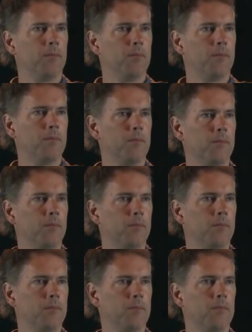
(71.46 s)

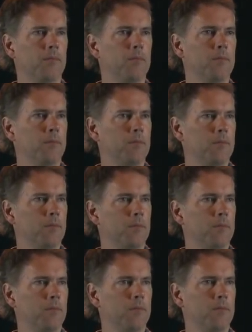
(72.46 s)

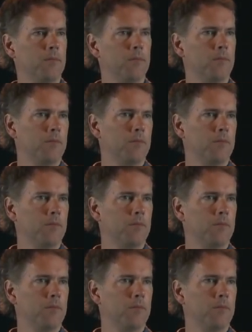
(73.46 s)
(silence)